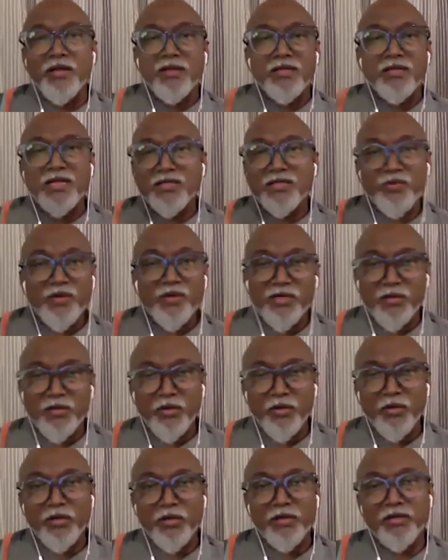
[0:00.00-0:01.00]
That's what
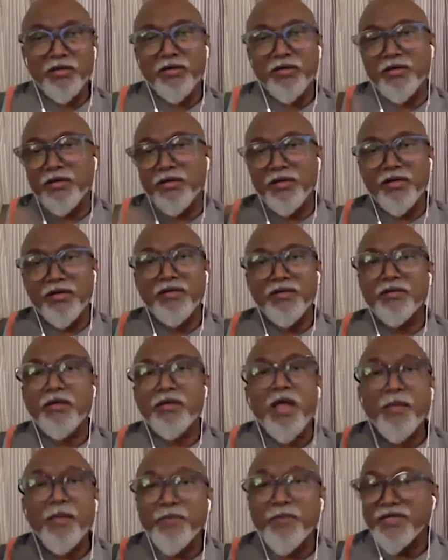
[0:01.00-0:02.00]
look at it. It
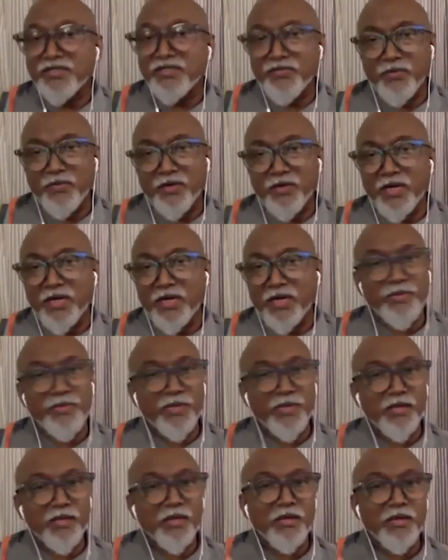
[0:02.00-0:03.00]
happens for
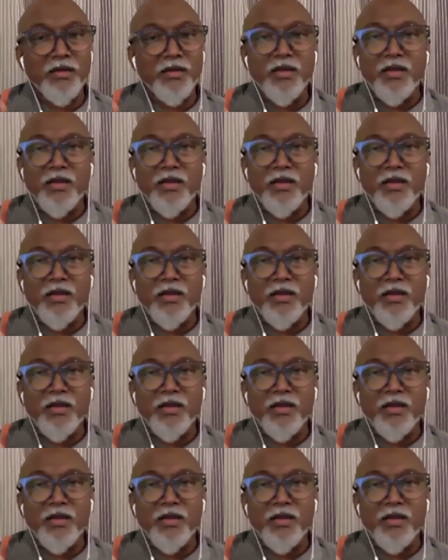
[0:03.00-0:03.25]
IPL,